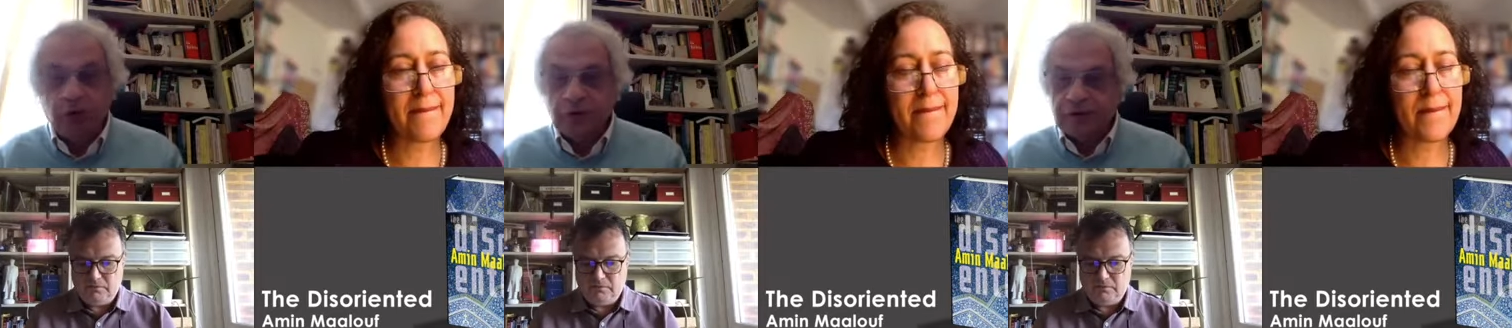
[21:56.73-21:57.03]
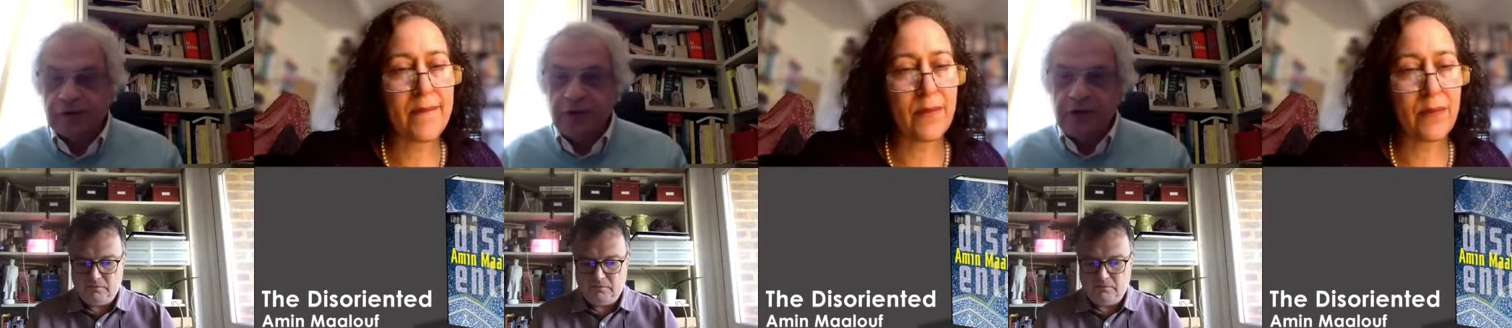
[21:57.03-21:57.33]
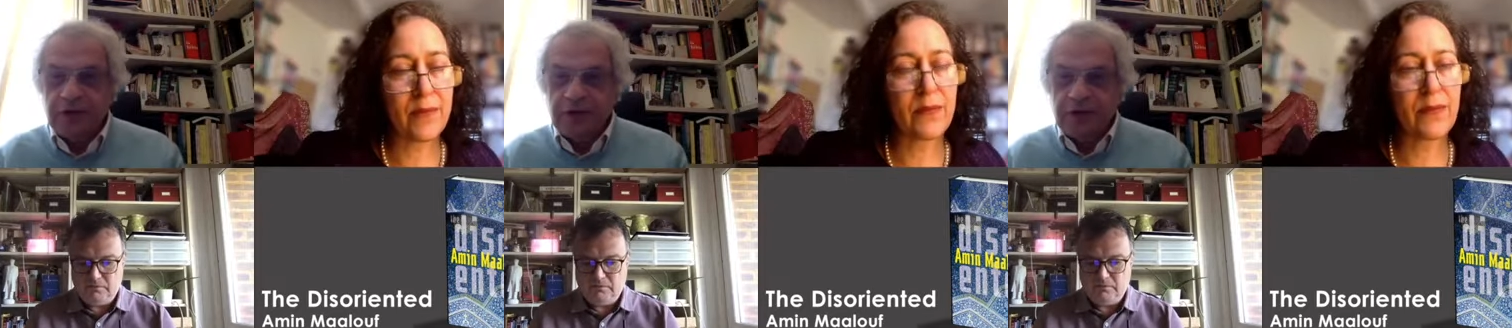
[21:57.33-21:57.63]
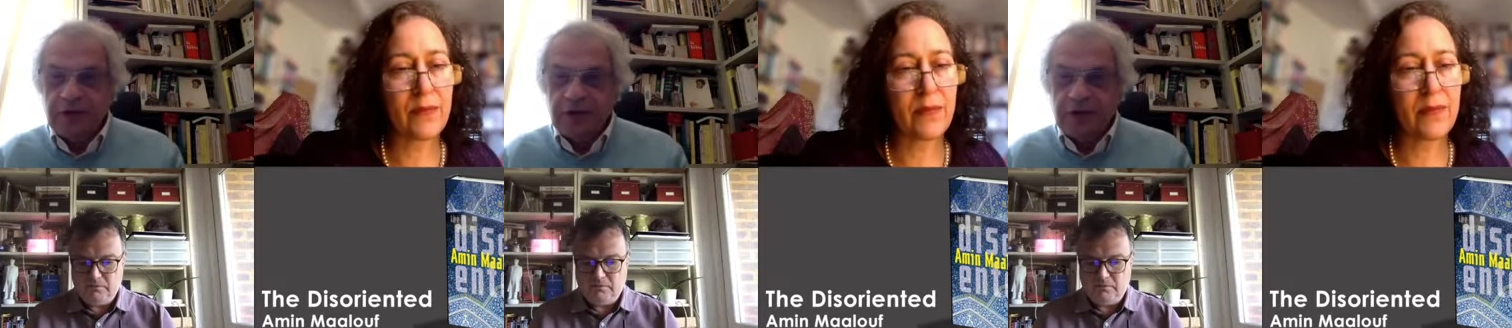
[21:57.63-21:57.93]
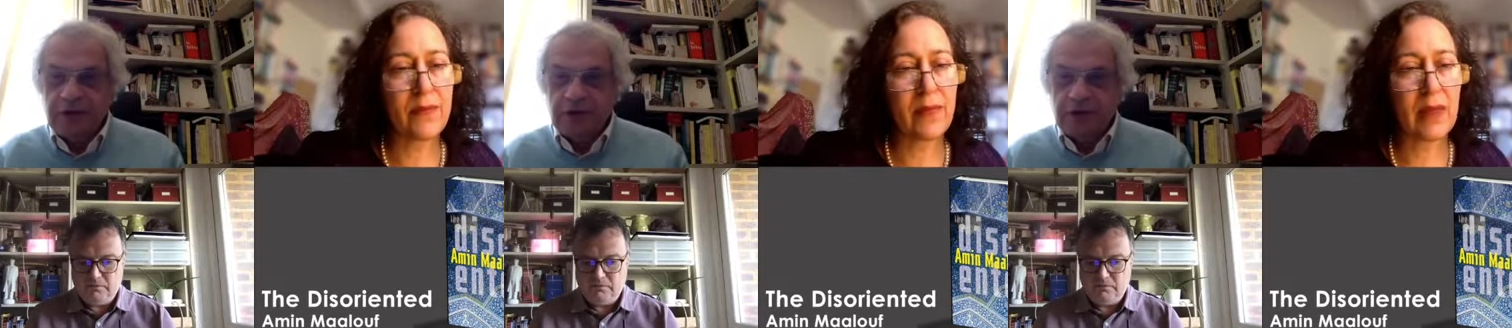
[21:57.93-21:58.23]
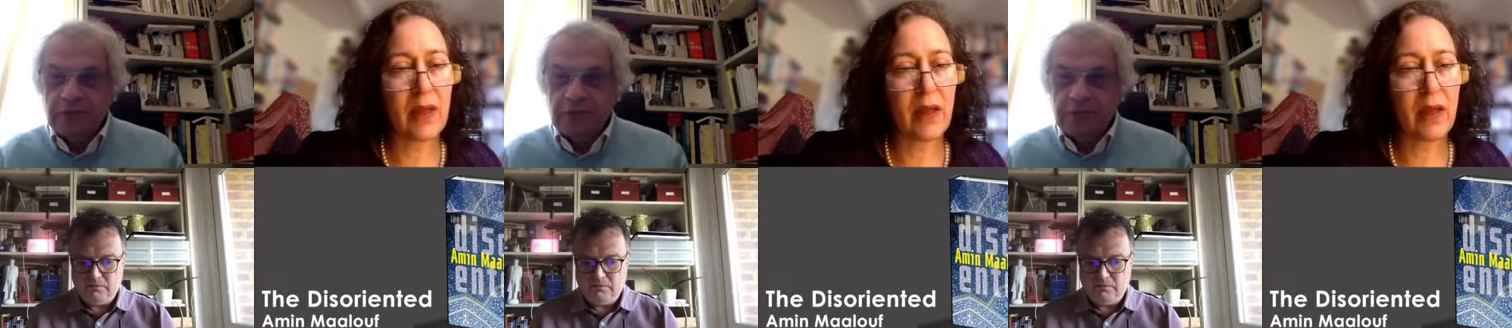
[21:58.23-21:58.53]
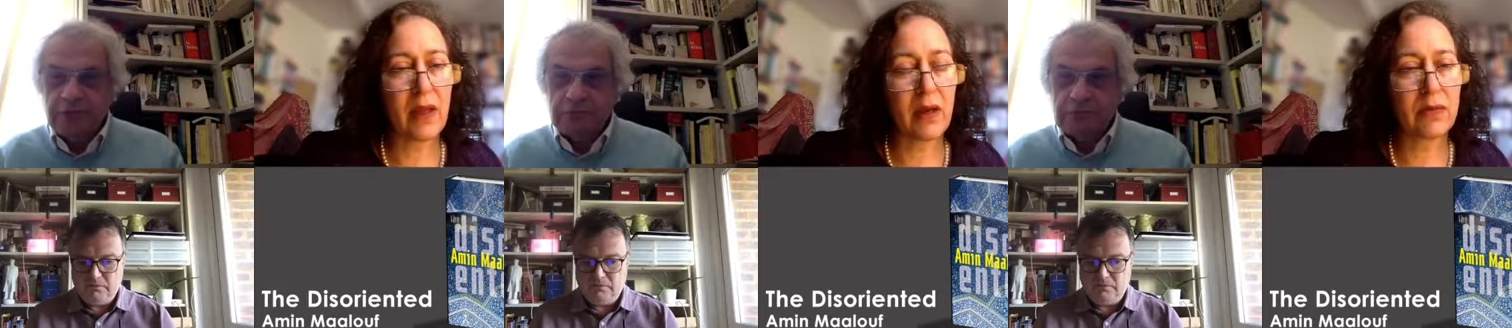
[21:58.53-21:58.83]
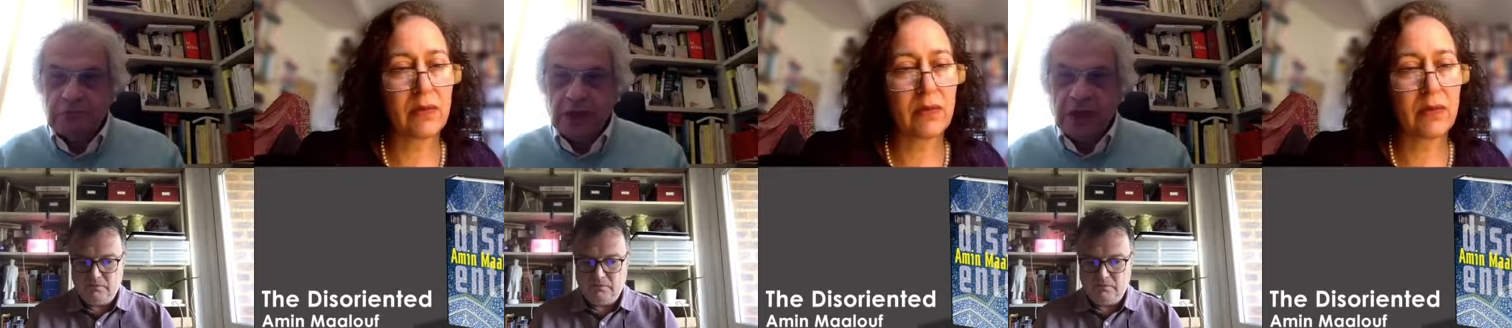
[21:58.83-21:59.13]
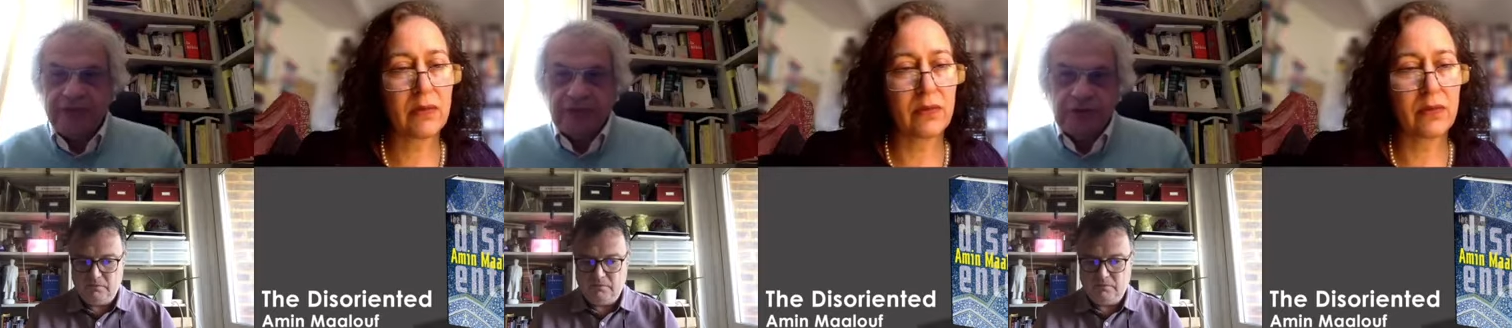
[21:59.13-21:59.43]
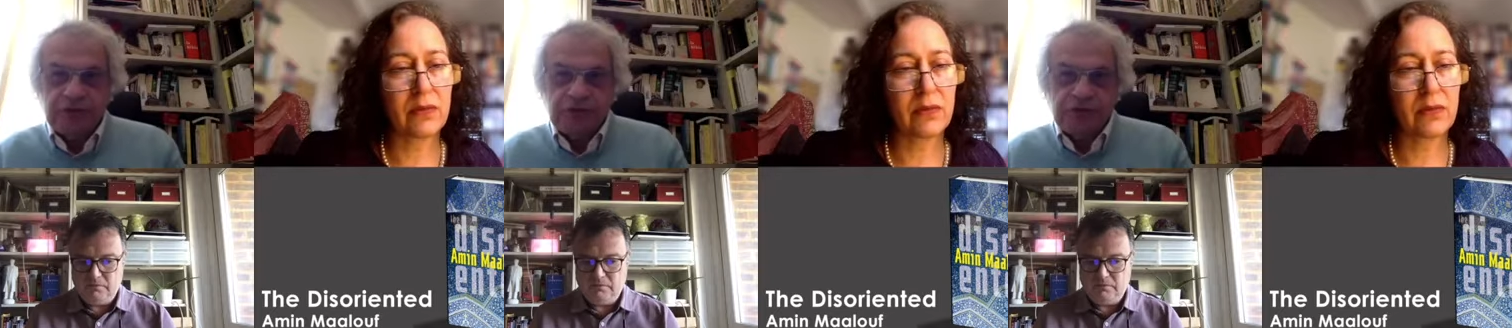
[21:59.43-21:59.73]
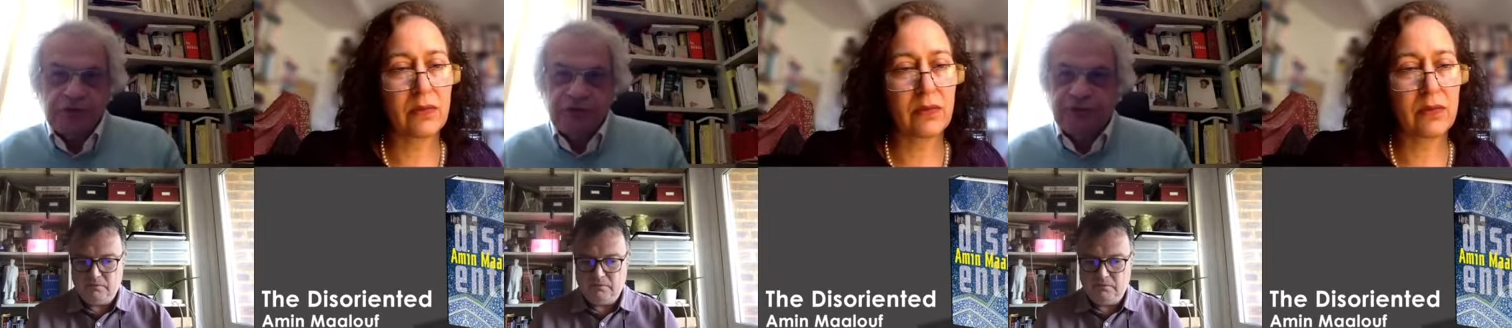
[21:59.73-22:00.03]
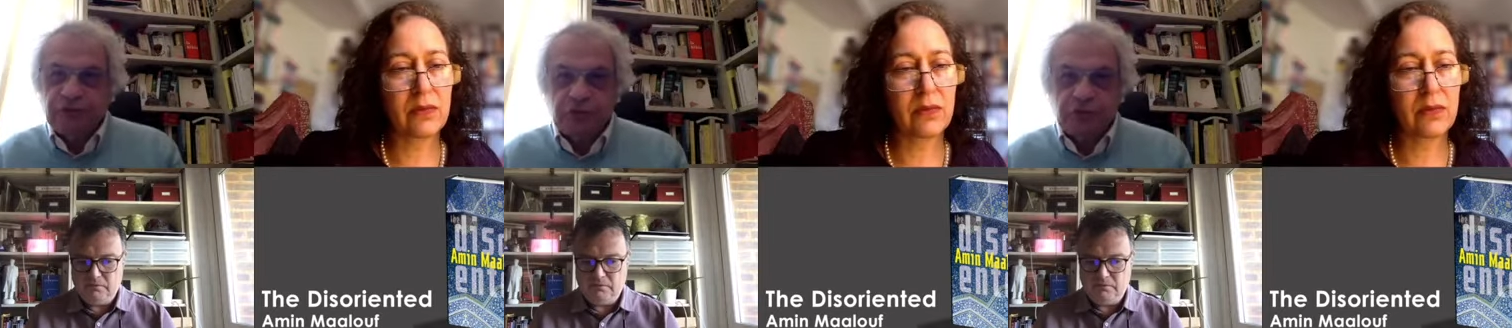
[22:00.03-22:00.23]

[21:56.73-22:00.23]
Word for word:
Speaker 1: war, uh, either you choose